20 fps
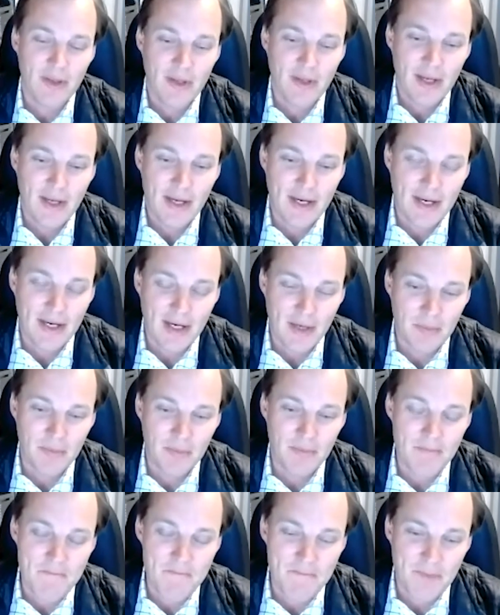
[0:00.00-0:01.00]

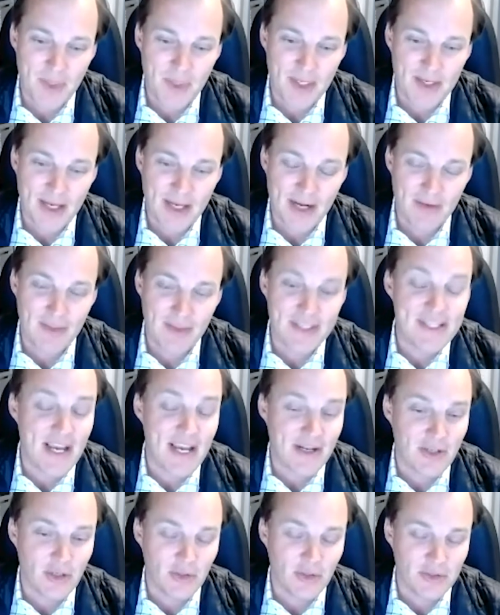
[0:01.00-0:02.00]
kind of the
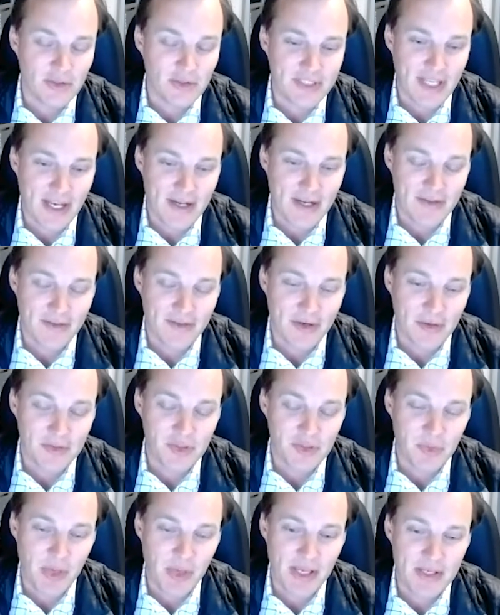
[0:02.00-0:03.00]
technical side of
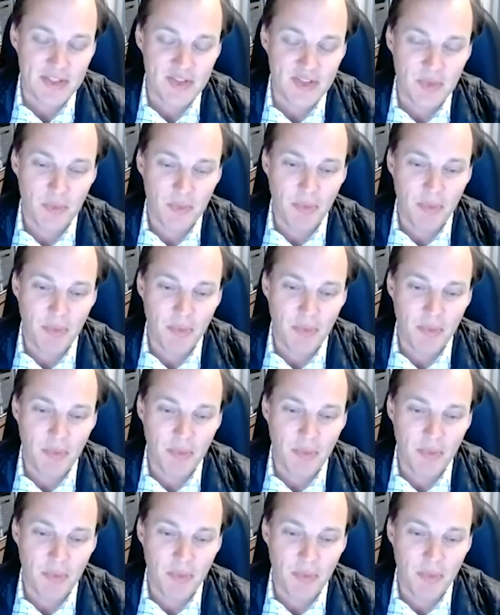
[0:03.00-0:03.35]
aerospace,